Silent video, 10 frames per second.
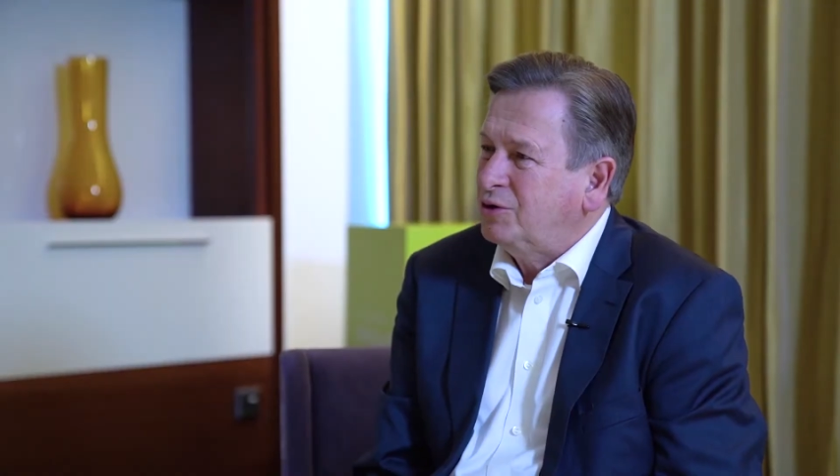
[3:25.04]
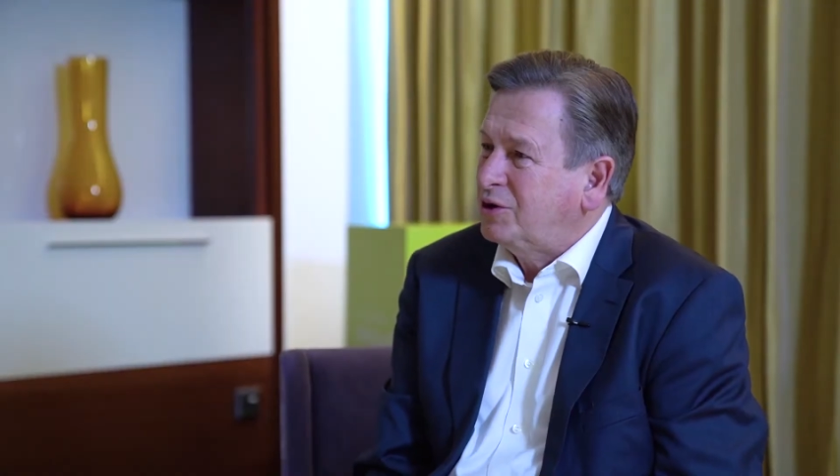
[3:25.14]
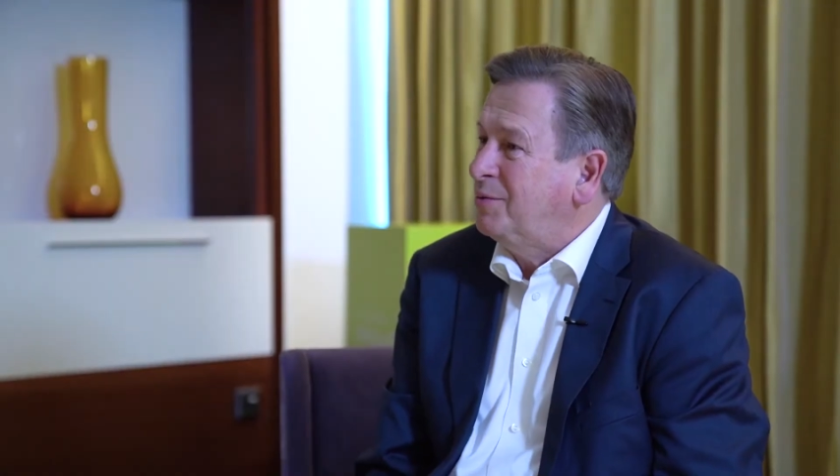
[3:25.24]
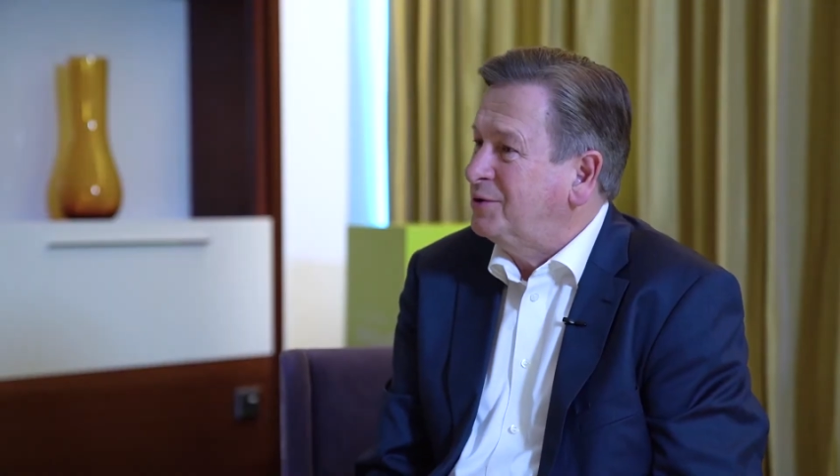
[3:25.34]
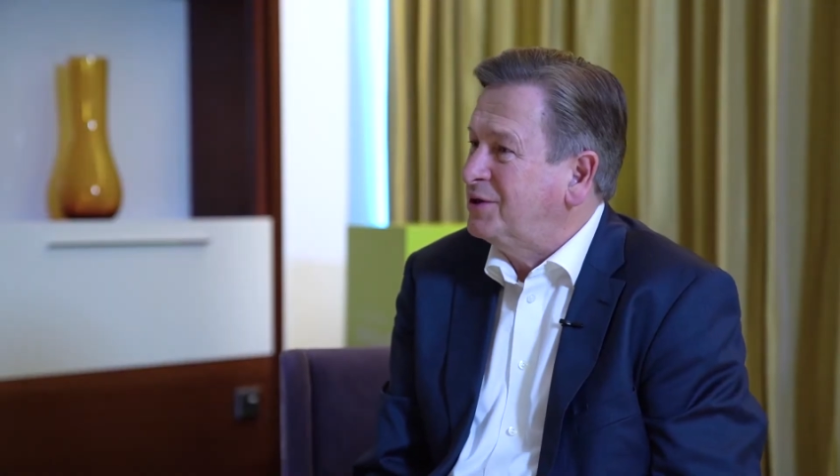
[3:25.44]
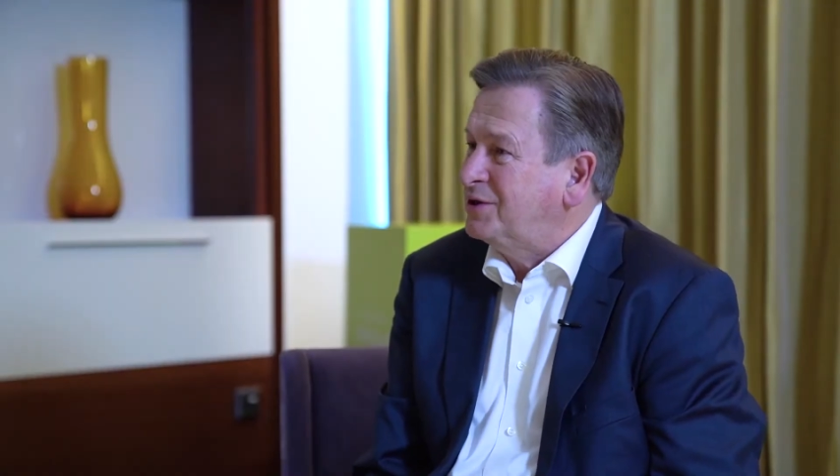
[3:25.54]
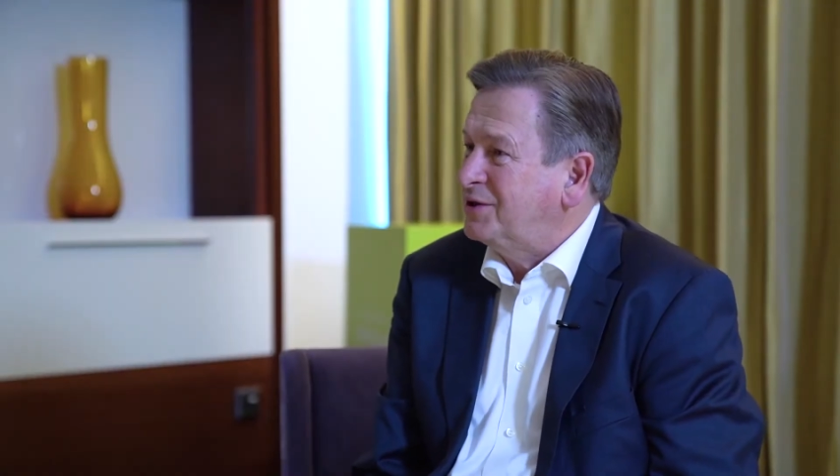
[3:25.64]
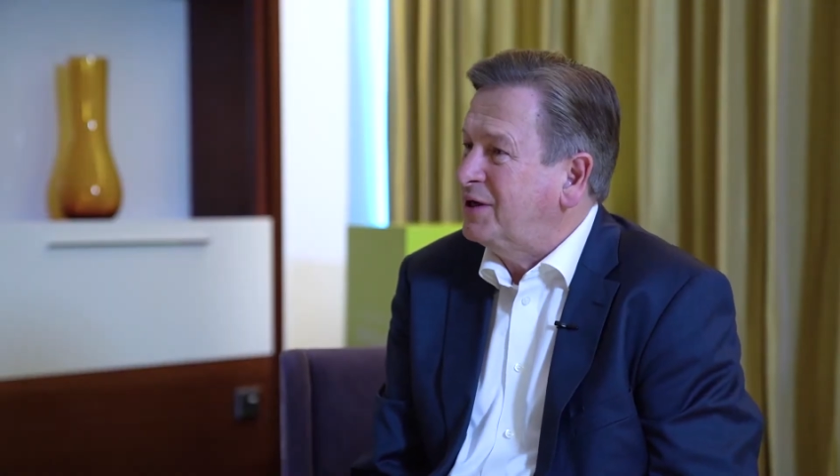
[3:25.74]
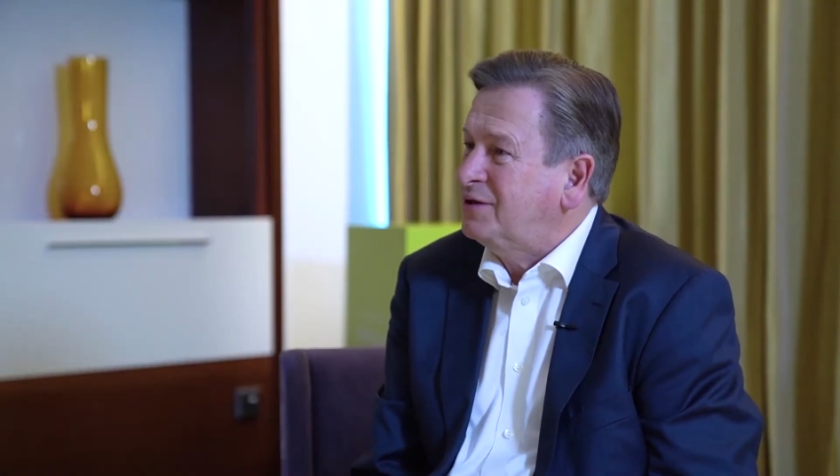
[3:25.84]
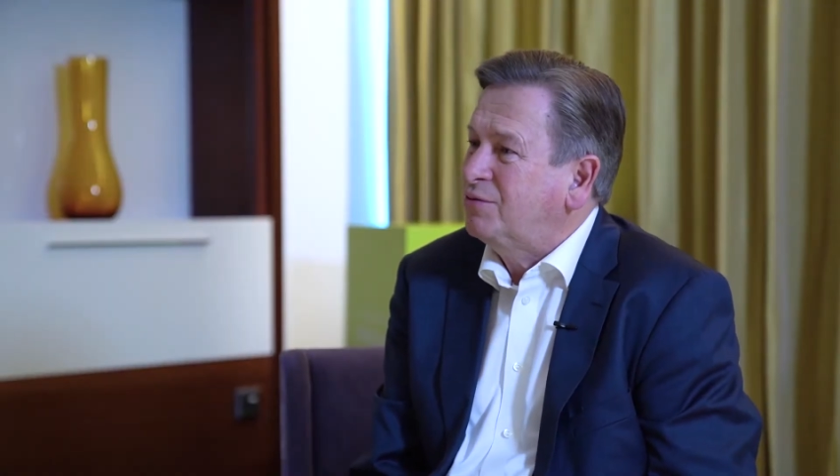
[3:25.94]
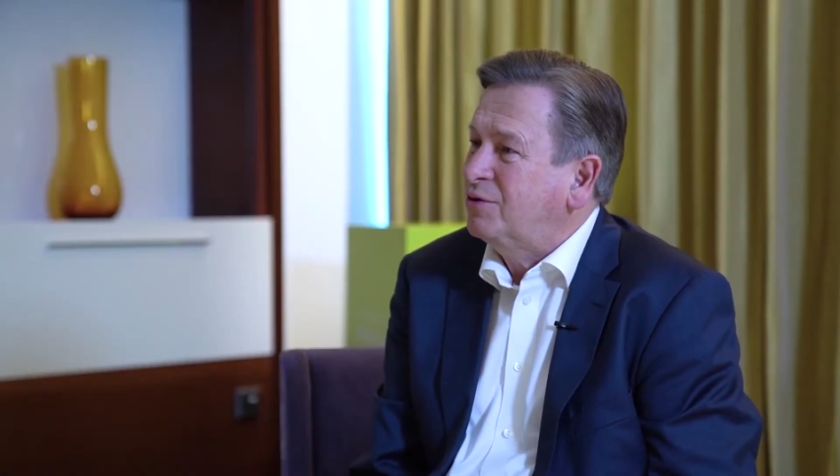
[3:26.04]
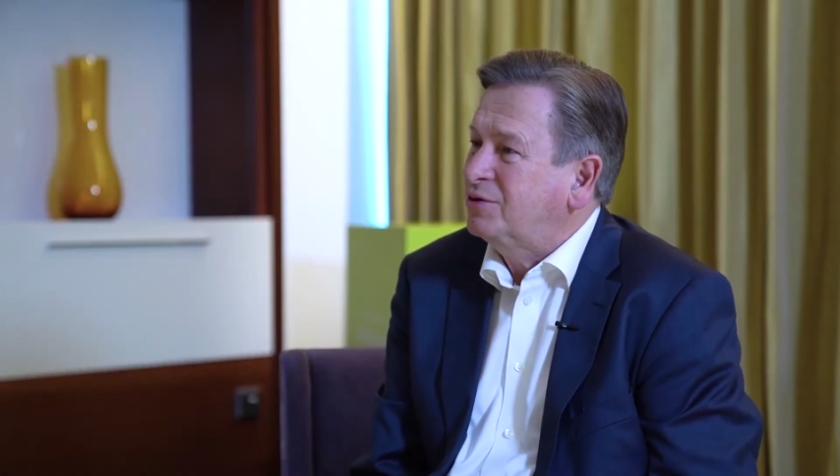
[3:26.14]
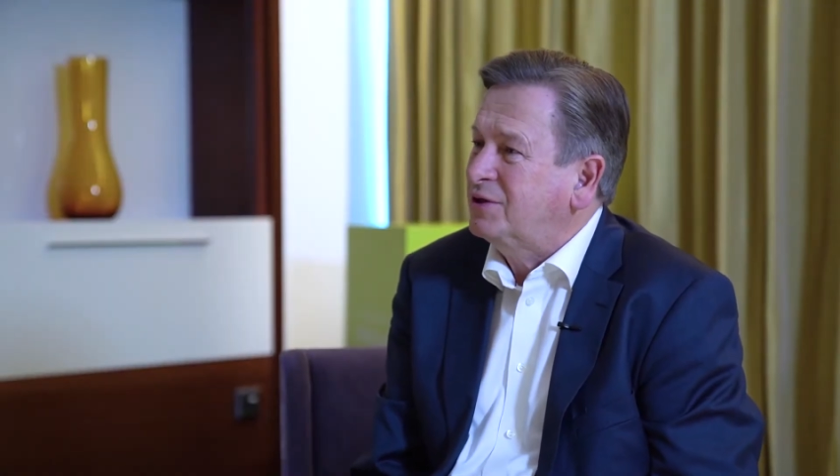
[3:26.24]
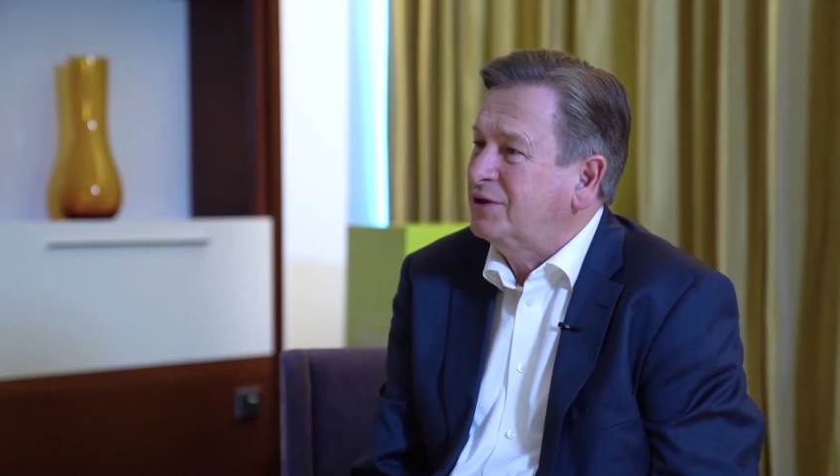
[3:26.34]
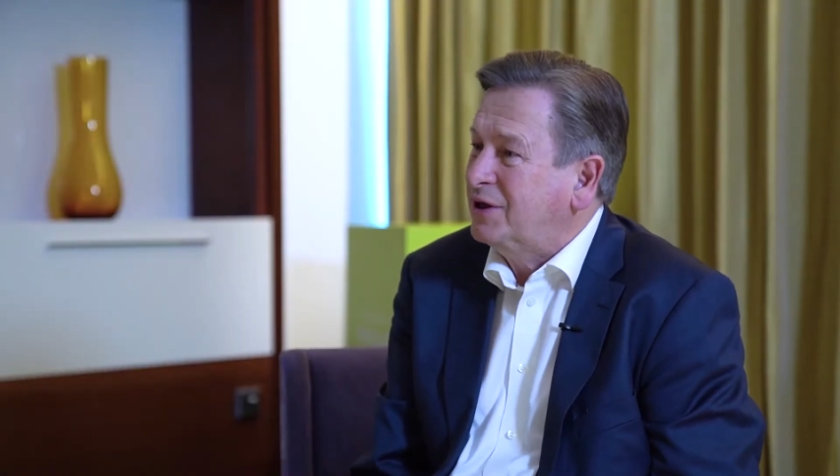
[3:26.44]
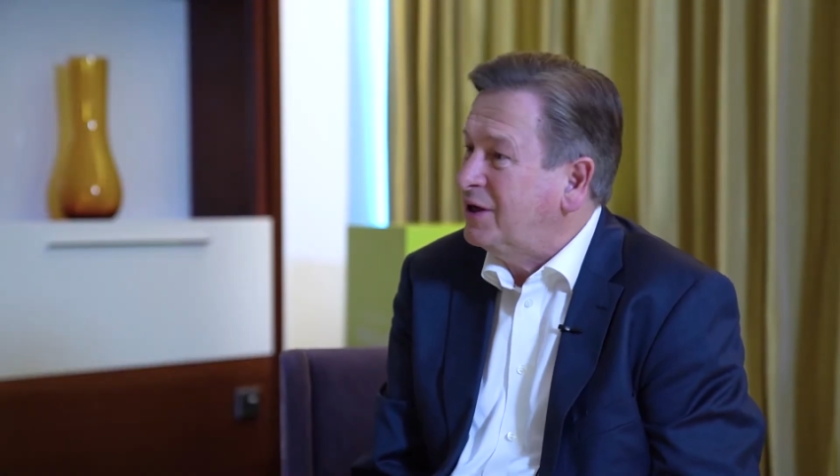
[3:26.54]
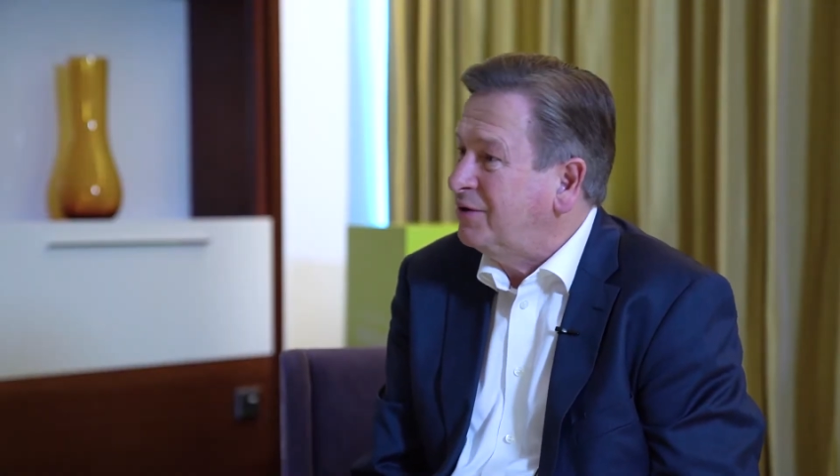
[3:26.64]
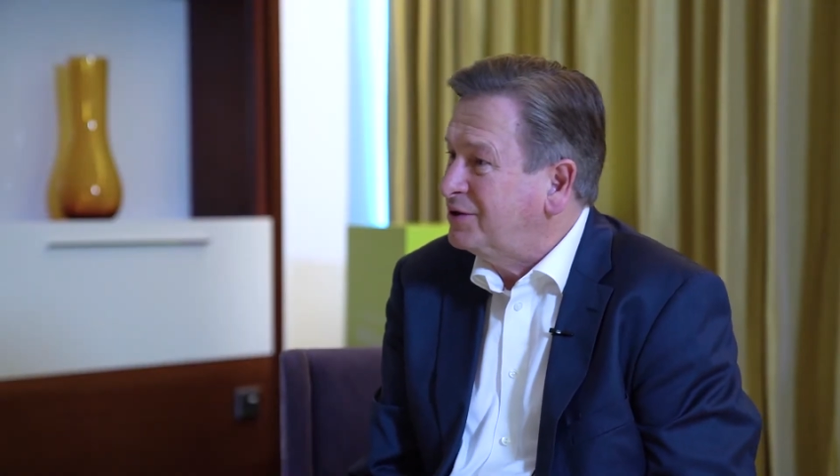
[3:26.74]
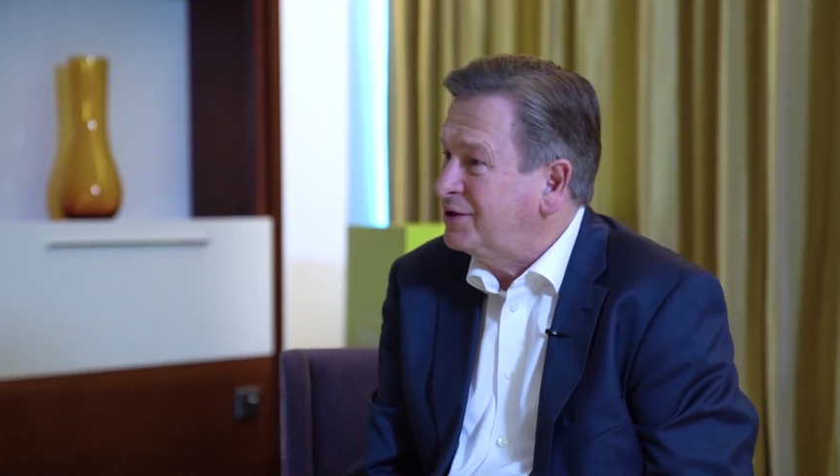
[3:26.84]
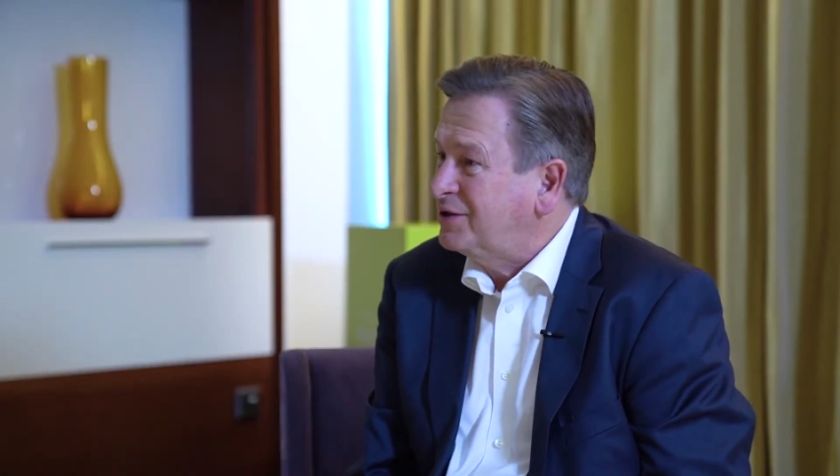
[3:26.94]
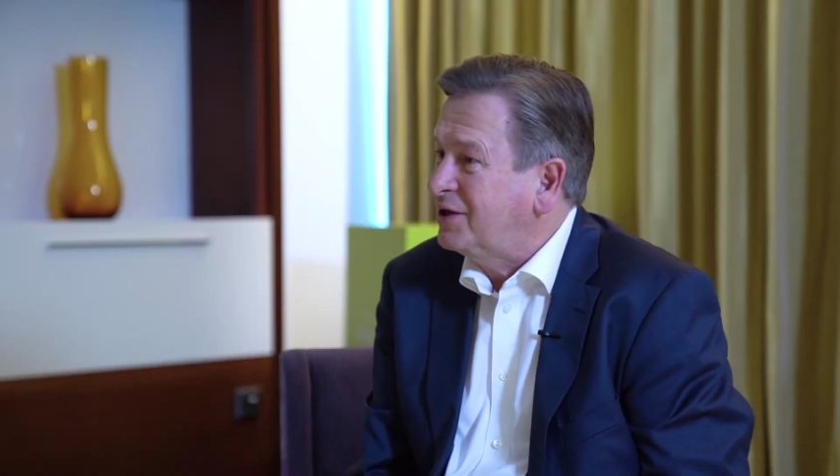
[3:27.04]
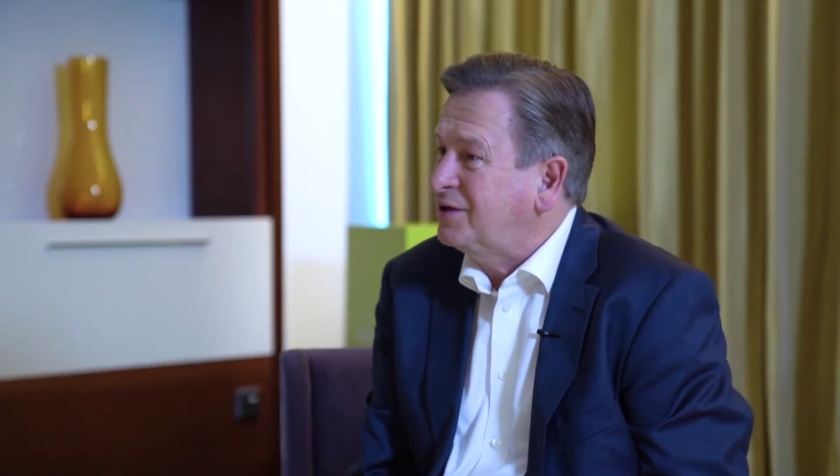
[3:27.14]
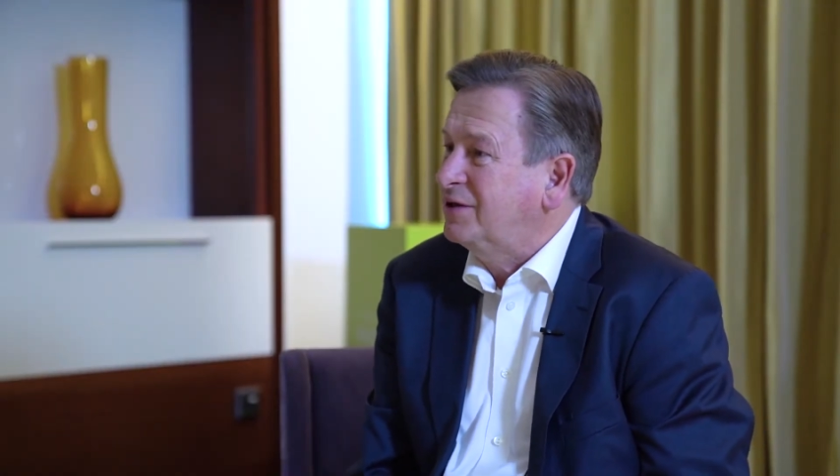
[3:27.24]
time is it set? What year is it set?